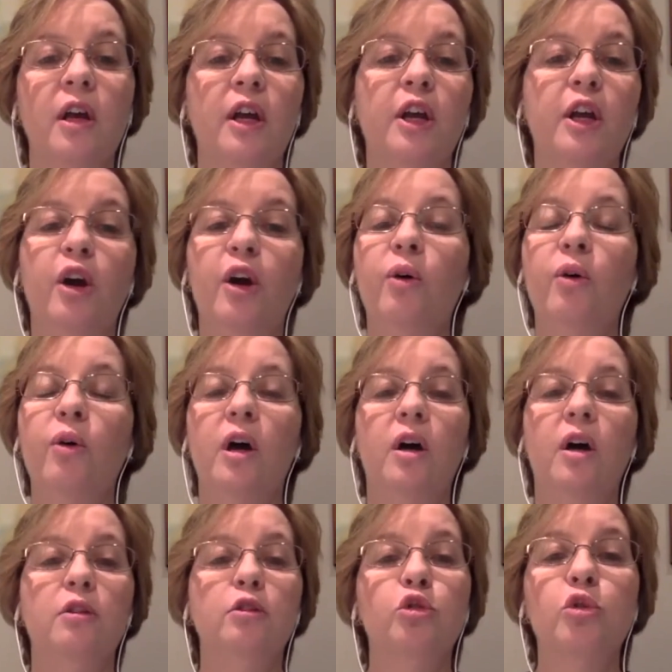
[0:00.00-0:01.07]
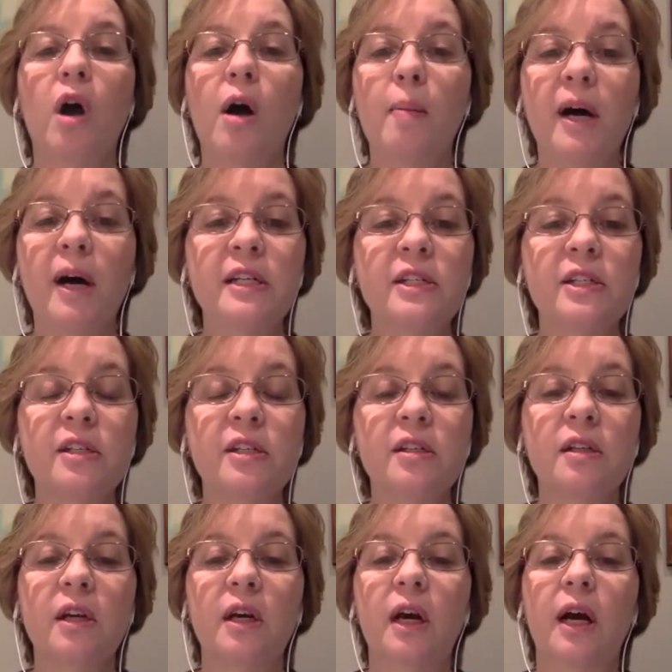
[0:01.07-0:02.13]
Traumas,
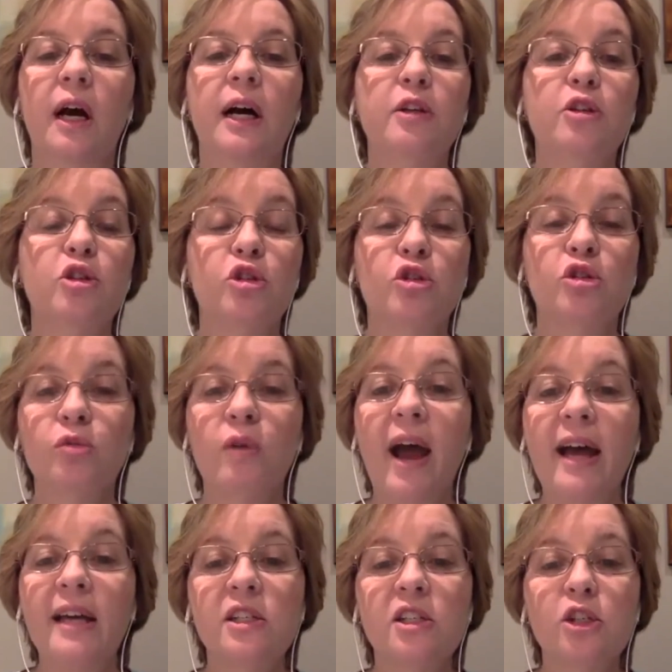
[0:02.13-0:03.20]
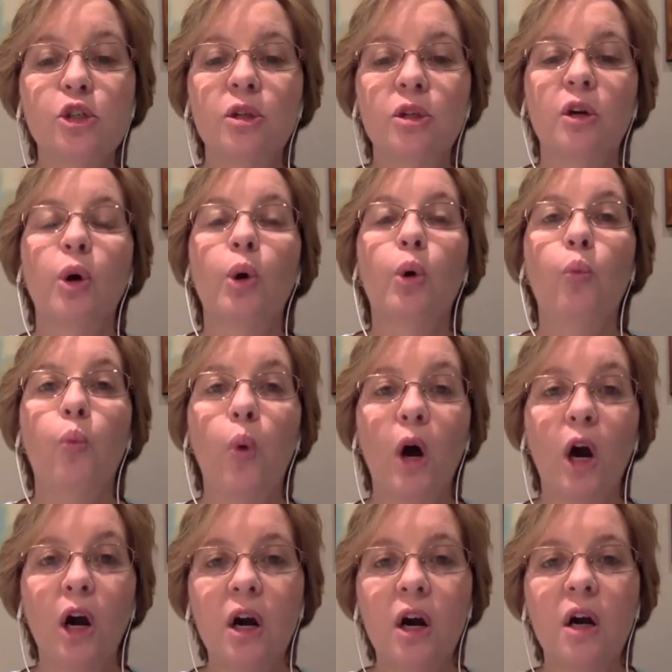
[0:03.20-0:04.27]
stress,
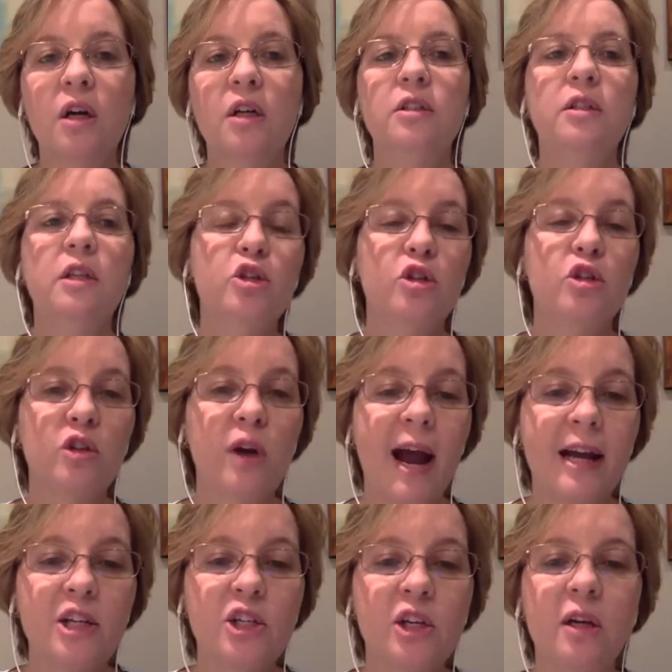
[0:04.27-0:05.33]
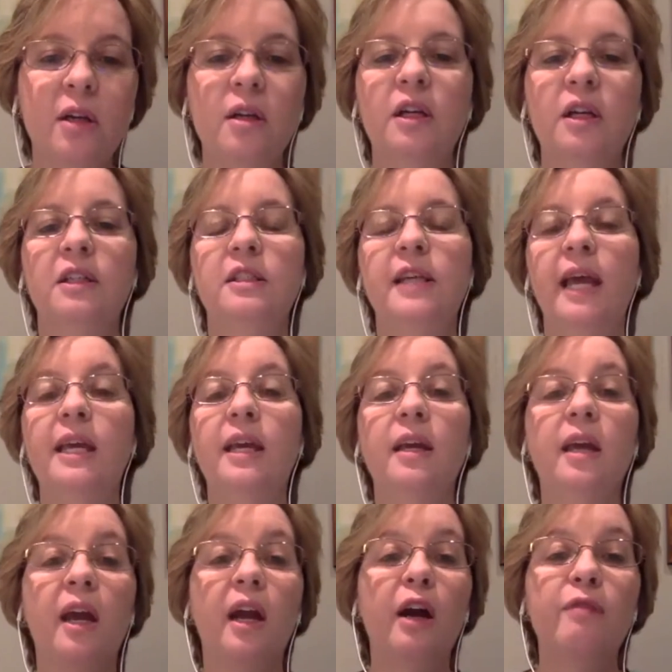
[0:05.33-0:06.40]
work, distraction, taking
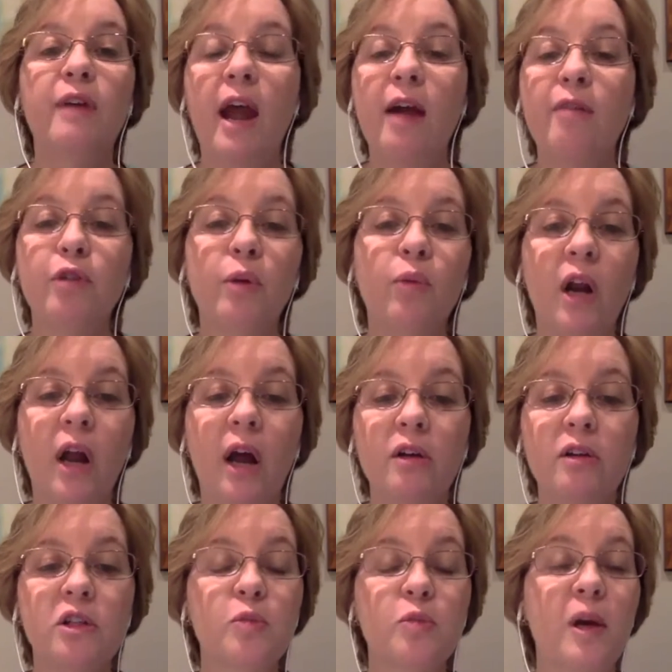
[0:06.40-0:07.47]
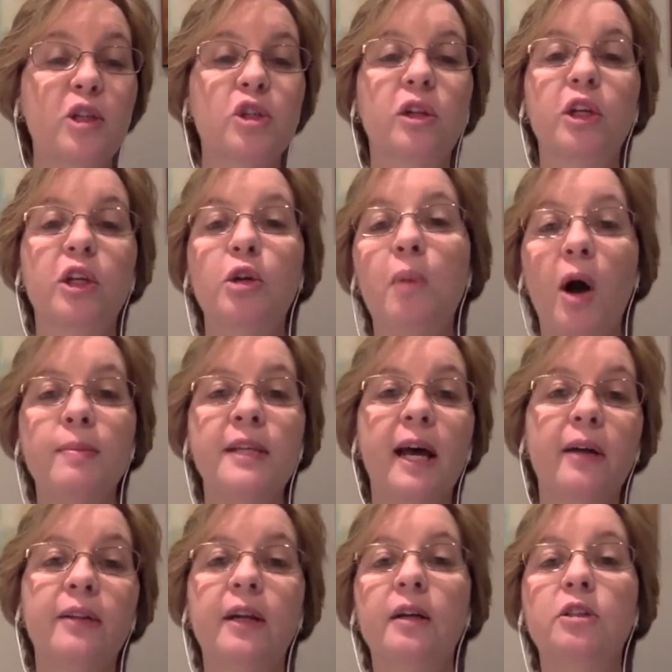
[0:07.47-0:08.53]
care of everyone else, especially you moms
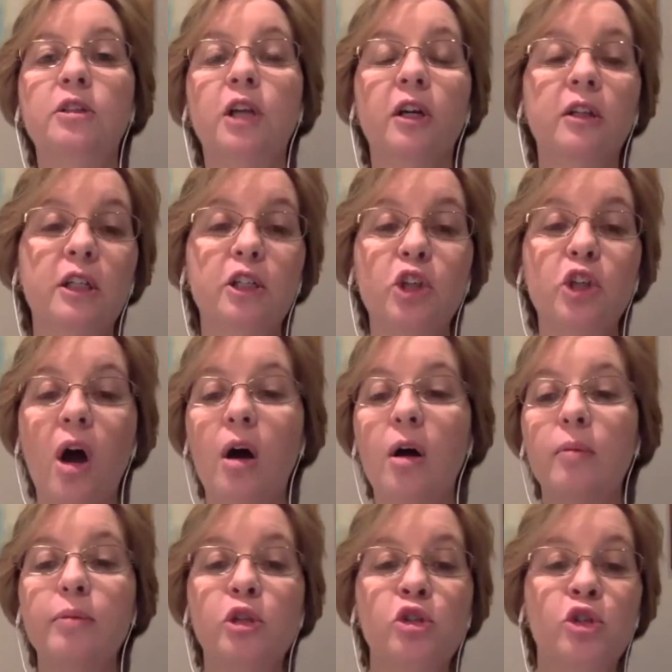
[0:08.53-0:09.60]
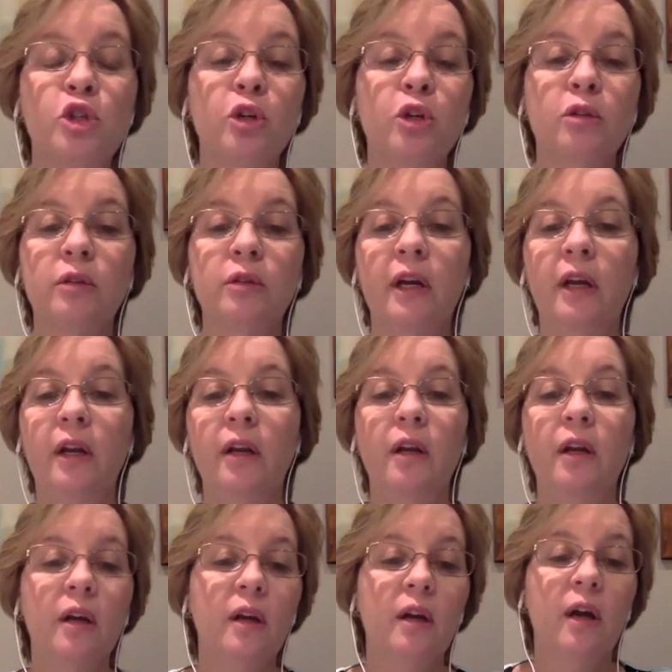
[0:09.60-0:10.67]
out there juggling jobs, children,
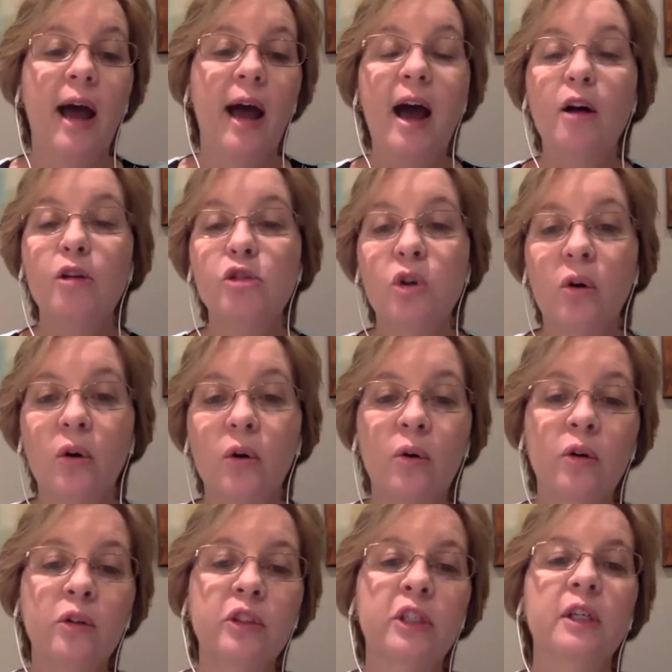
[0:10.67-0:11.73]
household,